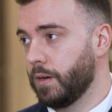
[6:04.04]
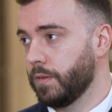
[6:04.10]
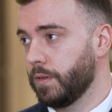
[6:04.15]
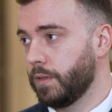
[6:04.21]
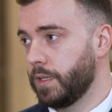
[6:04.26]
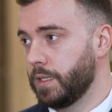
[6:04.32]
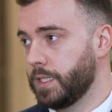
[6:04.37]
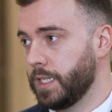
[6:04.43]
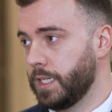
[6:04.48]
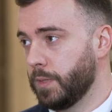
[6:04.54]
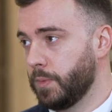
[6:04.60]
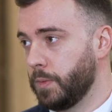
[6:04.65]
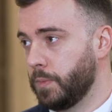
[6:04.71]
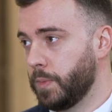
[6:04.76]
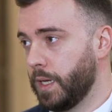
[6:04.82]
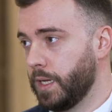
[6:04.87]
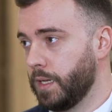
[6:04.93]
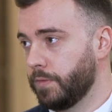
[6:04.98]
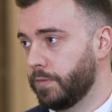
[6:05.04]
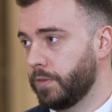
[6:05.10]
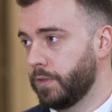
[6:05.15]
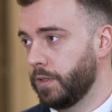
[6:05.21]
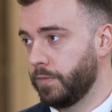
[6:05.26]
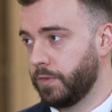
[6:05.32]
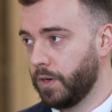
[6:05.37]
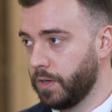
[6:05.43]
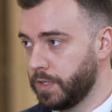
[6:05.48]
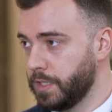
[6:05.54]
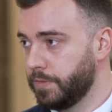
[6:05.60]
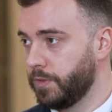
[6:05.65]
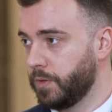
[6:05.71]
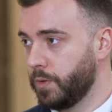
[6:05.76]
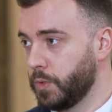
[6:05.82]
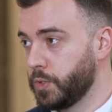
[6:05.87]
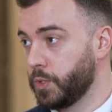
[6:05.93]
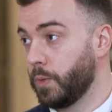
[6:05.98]
and DWP have got a
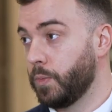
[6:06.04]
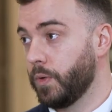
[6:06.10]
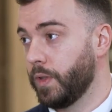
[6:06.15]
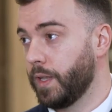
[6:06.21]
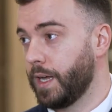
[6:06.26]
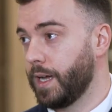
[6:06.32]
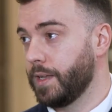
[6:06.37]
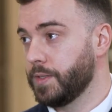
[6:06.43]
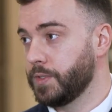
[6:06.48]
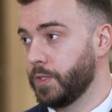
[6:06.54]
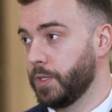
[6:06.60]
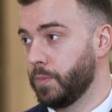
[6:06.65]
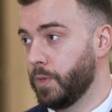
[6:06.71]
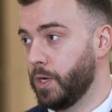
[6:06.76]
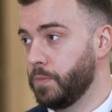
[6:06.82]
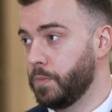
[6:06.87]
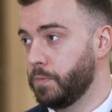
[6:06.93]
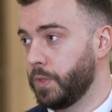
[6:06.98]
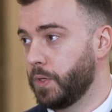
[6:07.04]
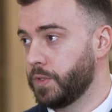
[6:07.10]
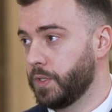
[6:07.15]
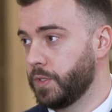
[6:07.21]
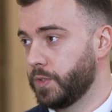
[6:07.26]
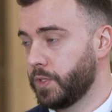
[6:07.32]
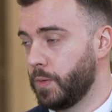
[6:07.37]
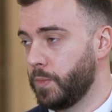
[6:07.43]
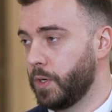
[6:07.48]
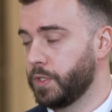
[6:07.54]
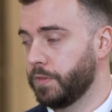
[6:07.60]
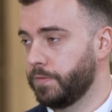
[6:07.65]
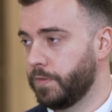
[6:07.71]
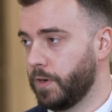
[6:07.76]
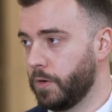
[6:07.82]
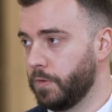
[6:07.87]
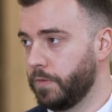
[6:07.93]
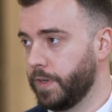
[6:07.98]
difficult job on their hands at the moment because there's so much
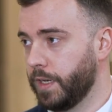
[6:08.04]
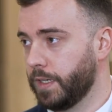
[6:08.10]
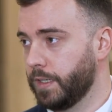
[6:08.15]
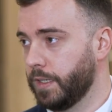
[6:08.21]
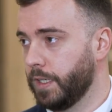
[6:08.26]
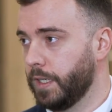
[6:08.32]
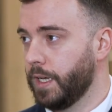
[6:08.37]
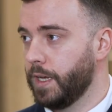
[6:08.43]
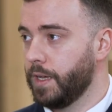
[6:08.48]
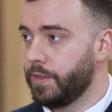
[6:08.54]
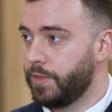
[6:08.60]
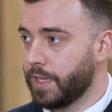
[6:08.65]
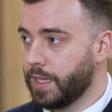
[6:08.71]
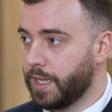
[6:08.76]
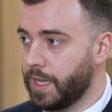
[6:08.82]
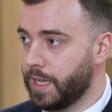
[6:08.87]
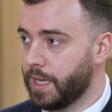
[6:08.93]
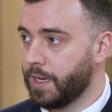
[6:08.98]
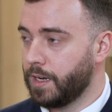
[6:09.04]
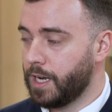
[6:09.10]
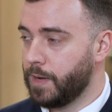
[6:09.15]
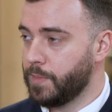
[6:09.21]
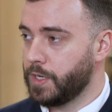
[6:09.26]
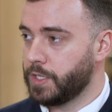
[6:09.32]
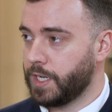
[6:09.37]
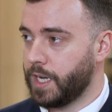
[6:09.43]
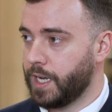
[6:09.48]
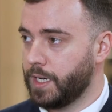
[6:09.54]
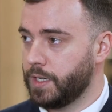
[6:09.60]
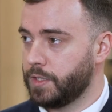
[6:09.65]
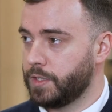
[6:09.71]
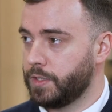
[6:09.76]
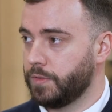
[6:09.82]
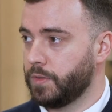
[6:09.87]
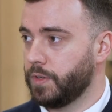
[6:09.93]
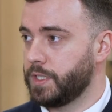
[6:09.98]
evolving thinking in climate
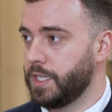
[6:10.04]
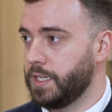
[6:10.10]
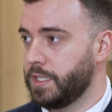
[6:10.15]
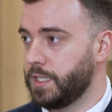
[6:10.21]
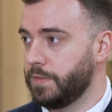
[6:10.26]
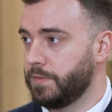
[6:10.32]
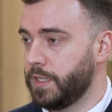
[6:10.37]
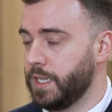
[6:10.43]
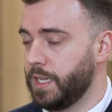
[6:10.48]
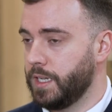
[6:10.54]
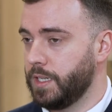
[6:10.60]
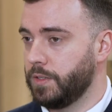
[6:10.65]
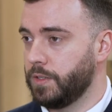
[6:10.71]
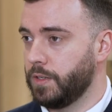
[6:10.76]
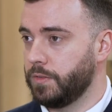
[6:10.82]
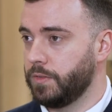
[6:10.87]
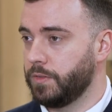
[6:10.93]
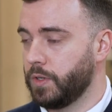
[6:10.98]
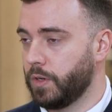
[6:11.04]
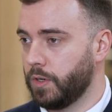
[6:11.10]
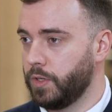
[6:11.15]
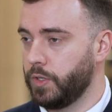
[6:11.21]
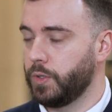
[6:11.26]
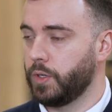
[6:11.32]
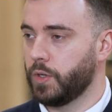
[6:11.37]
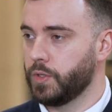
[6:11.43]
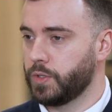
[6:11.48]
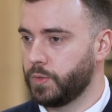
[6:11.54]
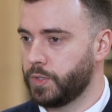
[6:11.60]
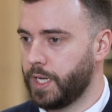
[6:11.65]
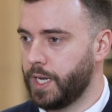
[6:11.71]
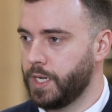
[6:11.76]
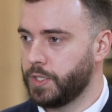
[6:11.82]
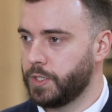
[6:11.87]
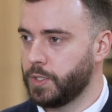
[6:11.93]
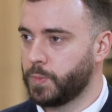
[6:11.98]
change. You've got TCFD, you've got the new
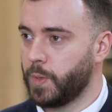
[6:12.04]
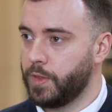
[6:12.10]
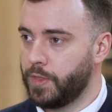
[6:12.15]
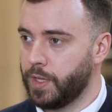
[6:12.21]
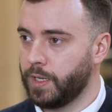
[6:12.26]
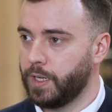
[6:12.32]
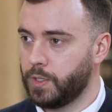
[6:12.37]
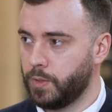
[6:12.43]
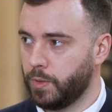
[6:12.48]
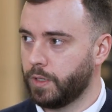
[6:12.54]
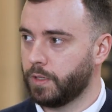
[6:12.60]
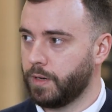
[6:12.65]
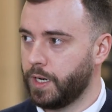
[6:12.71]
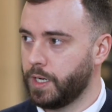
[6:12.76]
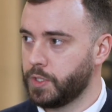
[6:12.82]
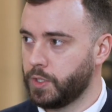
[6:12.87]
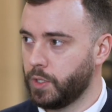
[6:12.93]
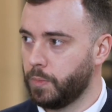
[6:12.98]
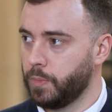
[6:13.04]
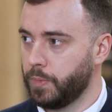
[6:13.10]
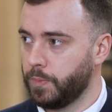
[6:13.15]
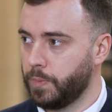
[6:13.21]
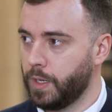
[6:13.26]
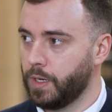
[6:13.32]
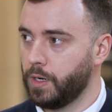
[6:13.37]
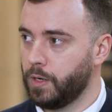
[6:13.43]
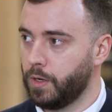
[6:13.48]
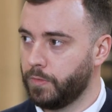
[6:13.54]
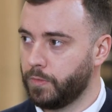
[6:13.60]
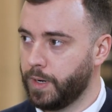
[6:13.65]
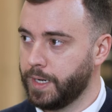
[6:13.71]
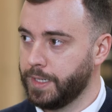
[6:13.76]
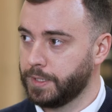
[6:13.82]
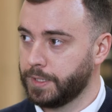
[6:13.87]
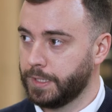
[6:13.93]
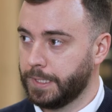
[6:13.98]
consultations, but I think they're doing a great job in a lot of
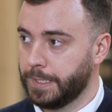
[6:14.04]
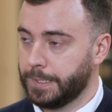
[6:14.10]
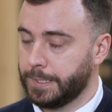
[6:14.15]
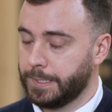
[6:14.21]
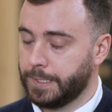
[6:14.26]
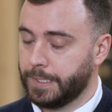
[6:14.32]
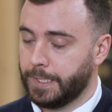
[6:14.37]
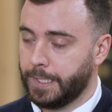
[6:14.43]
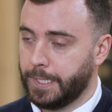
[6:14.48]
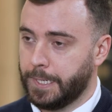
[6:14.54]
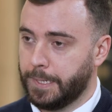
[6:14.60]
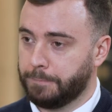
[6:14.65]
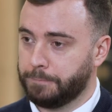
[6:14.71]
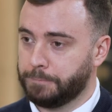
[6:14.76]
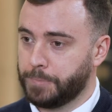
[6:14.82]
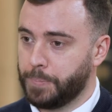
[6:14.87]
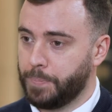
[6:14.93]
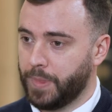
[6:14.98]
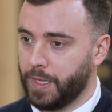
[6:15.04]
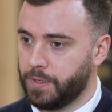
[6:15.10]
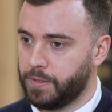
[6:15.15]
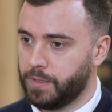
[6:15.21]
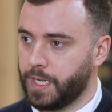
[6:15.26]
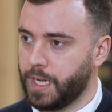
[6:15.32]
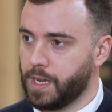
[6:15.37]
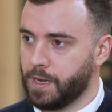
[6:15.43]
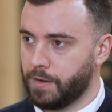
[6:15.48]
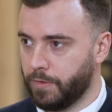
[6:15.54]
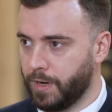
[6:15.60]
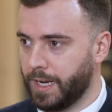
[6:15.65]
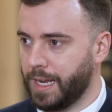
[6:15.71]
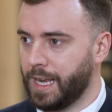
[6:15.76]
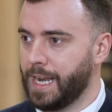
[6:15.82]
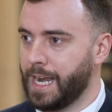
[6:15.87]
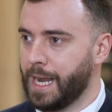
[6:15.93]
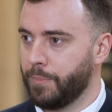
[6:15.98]
ways. They're taking a very
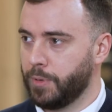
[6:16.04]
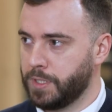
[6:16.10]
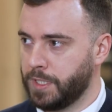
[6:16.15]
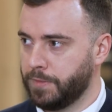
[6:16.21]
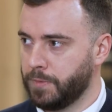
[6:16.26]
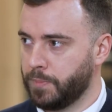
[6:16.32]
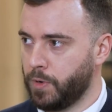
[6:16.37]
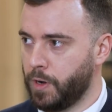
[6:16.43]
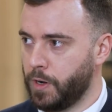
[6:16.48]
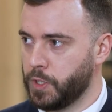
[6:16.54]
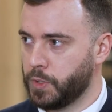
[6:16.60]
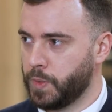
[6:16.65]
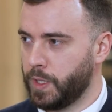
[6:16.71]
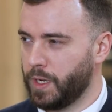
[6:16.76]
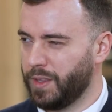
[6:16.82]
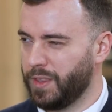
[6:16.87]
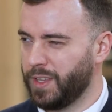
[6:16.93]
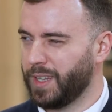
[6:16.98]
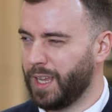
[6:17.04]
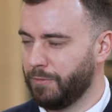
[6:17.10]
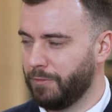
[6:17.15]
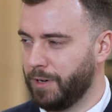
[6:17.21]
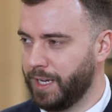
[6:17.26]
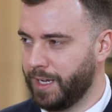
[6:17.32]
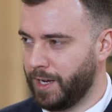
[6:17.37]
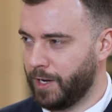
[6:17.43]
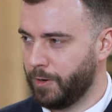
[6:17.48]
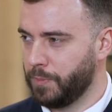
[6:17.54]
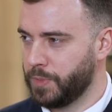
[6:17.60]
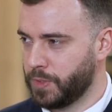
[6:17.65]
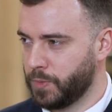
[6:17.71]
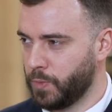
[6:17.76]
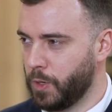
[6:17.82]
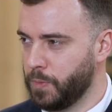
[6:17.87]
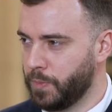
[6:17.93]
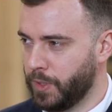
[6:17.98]
collaborative approach to it. And I think that really helps
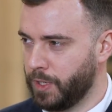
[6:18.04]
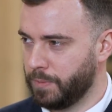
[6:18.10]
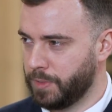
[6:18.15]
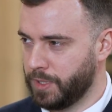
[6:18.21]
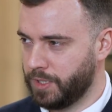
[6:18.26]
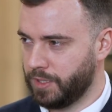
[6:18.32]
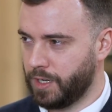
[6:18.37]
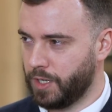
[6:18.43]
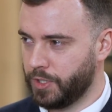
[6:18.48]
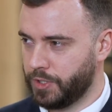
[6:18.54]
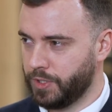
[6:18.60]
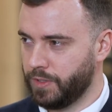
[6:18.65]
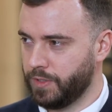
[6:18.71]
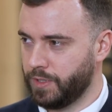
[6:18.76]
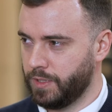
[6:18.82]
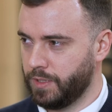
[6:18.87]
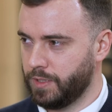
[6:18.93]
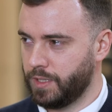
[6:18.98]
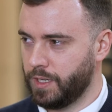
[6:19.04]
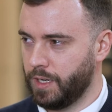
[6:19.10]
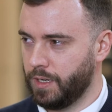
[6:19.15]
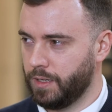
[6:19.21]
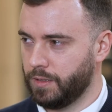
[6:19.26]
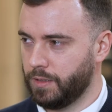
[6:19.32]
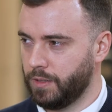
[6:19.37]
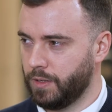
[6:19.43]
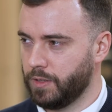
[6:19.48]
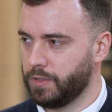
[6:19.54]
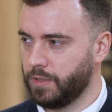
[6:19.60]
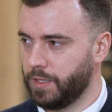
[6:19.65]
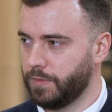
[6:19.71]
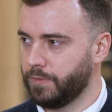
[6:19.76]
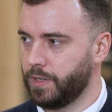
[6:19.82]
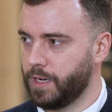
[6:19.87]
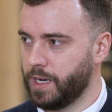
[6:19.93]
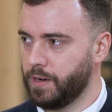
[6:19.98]
to open up discussions in lots of
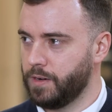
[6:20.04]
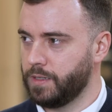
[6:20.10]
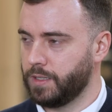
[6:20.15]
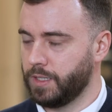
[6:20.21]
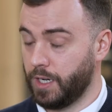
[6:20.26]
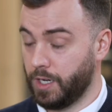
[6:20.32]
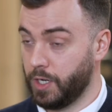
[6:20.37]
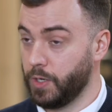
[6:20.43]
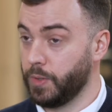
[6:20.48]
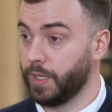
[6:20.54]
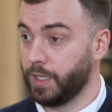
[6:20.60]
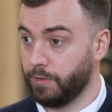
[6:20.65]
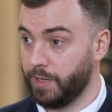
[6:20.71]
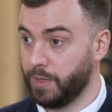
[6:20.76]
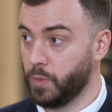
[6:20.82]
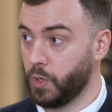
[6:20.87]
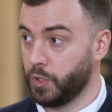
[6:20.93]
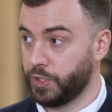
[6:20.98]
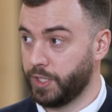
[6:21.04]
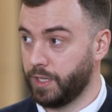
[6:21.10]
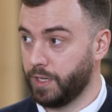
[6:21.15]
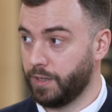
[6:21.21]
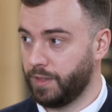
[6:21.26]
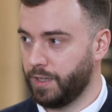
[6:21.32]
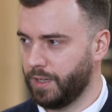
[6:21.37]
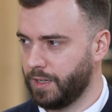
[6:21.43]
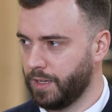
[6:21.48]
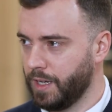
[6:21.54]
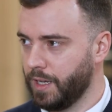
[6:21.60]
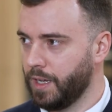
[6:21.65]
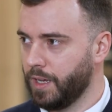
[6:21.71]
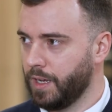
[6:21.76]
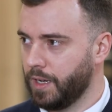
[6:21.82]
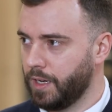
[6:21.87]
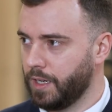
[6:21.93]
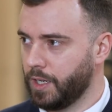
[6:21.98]
different areas, including greenwashing. And I think,
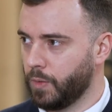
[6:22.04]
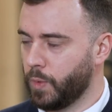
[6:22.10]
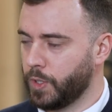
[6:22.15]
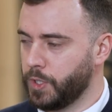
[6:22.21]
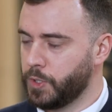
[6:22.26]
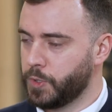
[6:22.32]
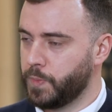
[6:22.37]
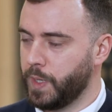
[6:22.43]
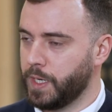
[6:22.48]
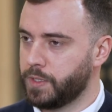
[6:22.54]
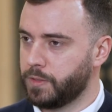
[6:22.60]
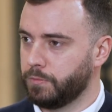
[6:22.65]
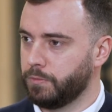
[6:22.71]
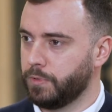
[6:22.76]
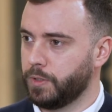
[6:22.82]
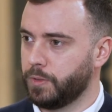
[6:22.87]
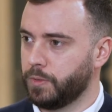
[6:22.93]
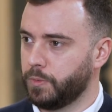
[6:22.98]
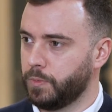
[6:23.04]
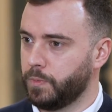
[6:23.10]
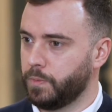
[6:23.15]
when you speak to real,